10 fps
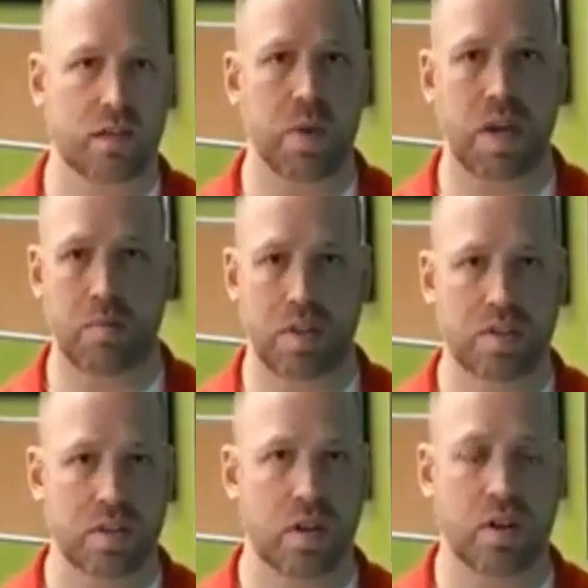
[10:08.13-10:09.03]
and
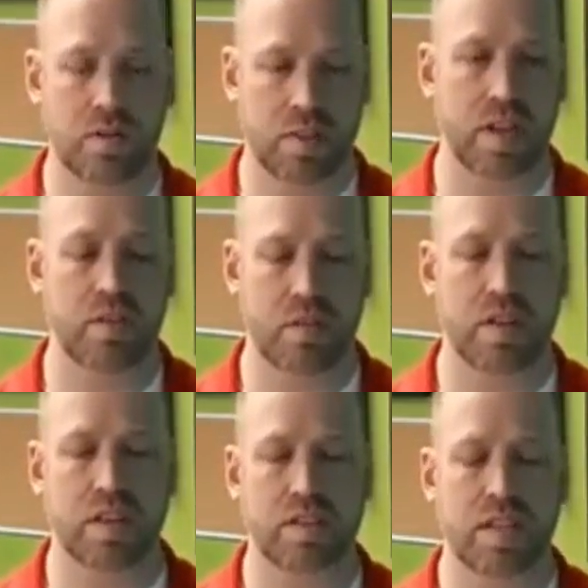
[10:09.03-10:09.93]
payments and all of the other
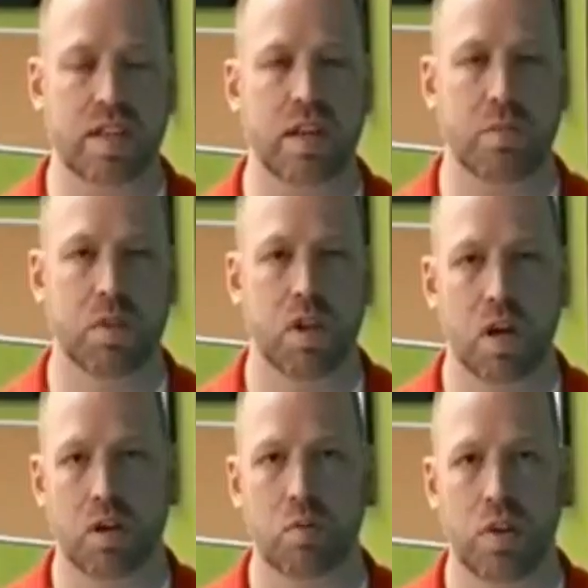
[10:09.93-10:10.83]
things that come
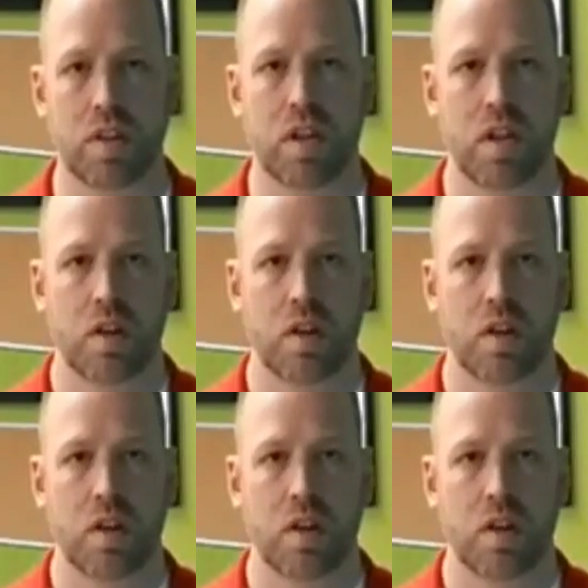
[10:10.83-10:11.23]
along with